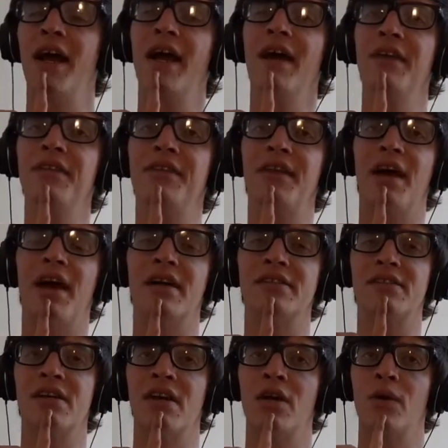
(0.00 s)
and
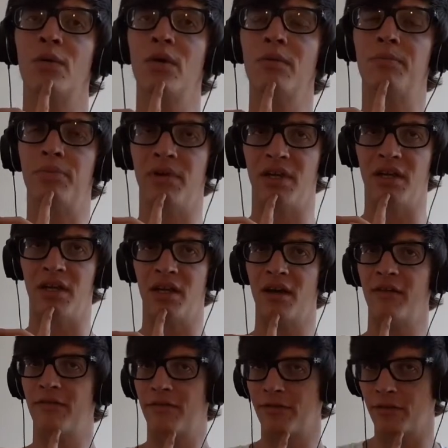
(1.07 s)
that would be
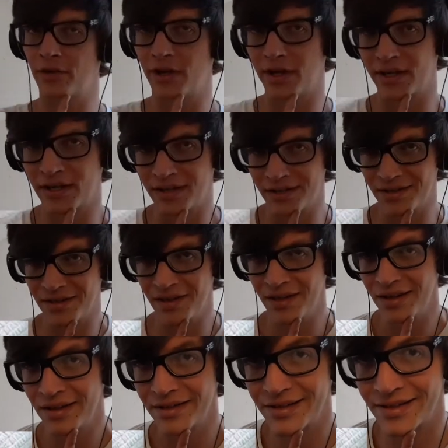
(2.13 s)

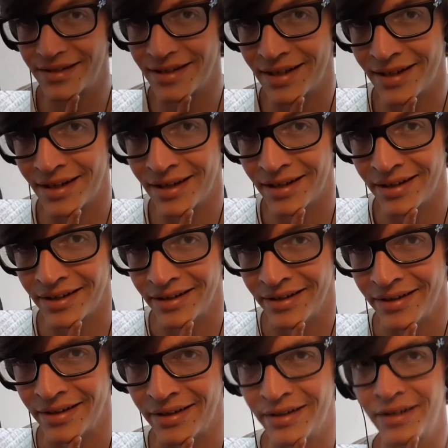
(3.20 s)

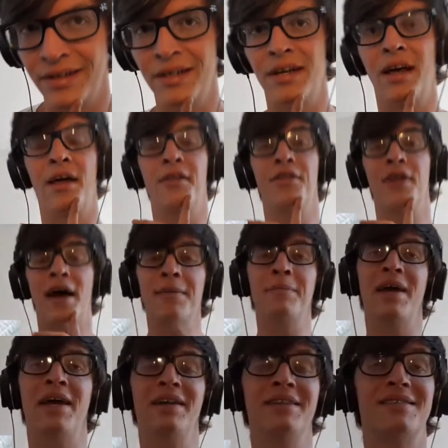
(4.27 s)
Frankenstein. That
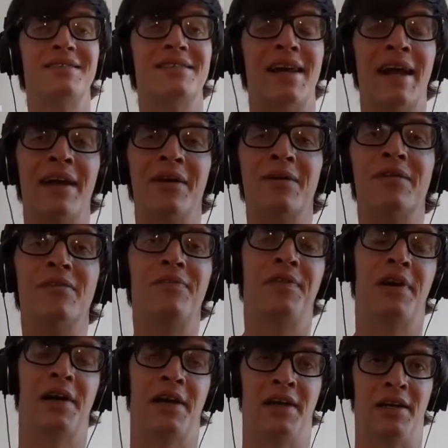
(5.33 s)
man is
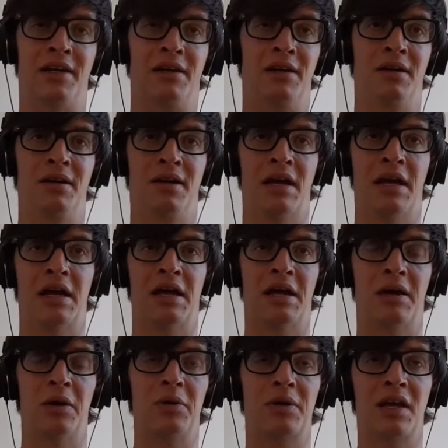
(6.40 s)
terrifying.
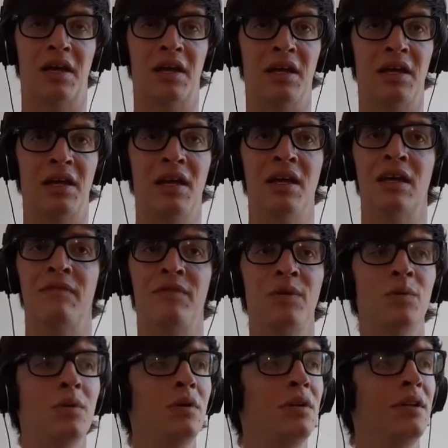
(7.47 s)
Okay, if you
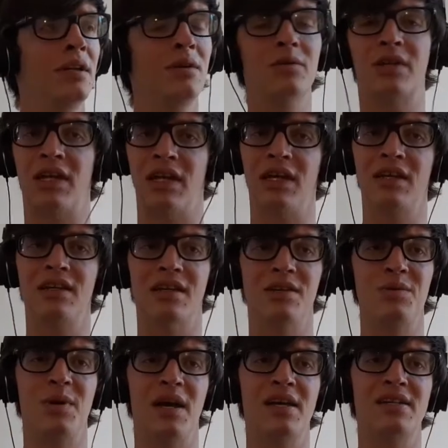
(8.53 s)
were a little kid and
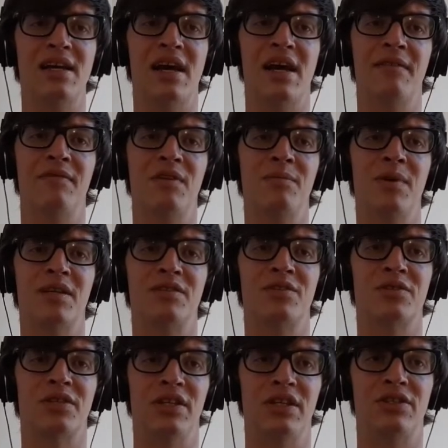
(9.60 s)
you had to have him as
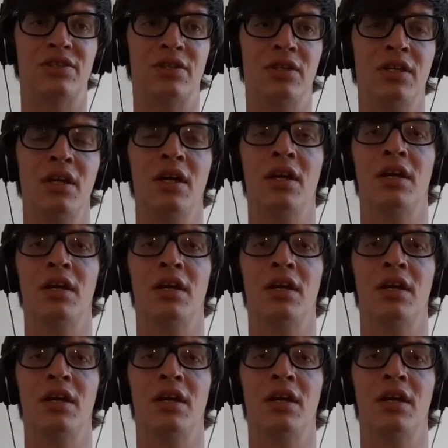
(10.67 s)
your teacher,